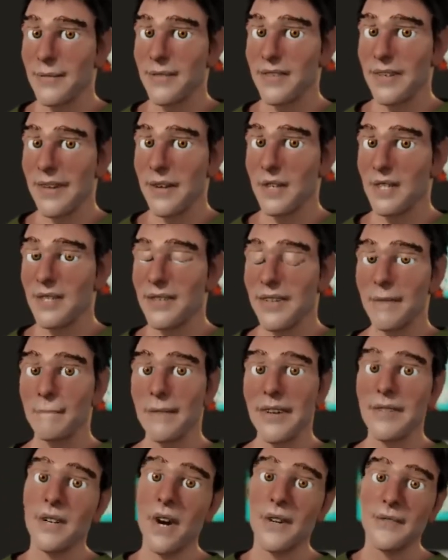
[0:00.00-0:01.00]
There's the
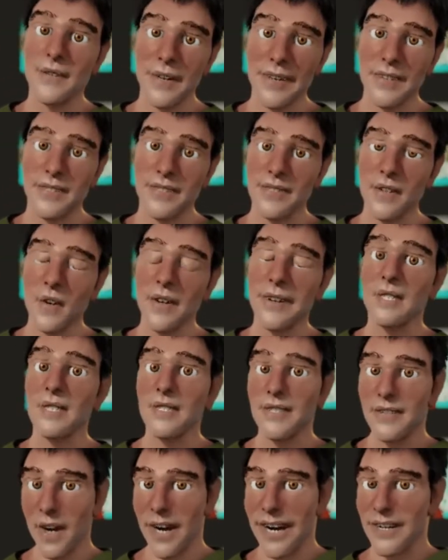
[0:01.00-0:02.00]
meat offering, which
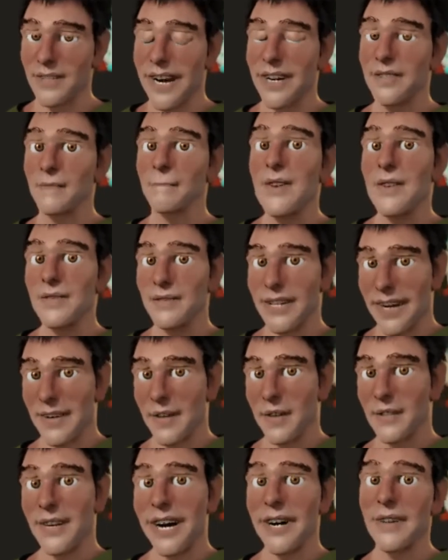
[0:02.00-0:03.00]
was not an animal
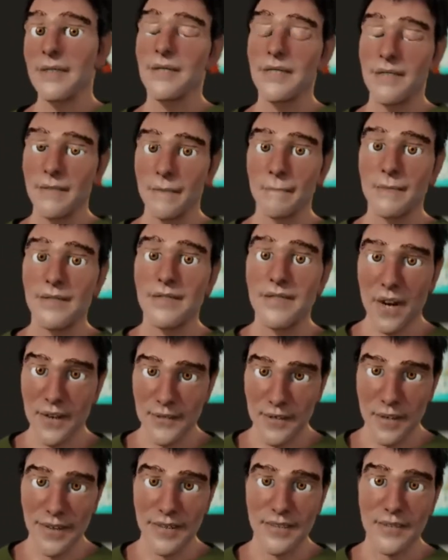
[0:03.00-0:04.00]
sacrifice, but an
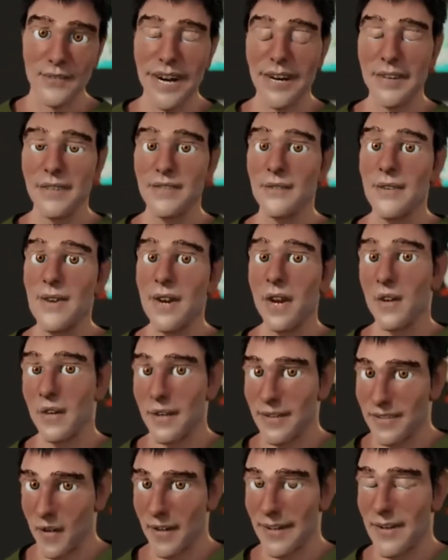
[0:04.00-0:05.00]
offering of fine flour and
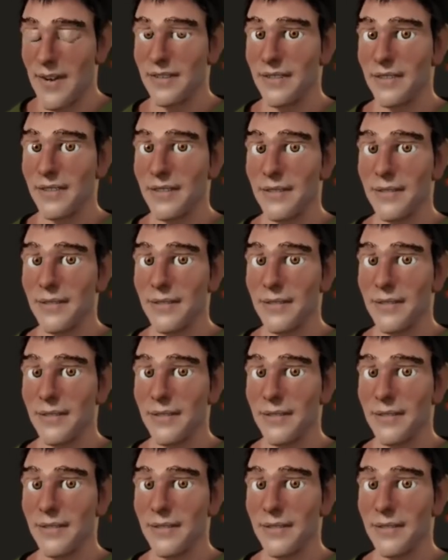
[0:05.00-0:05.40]
oil.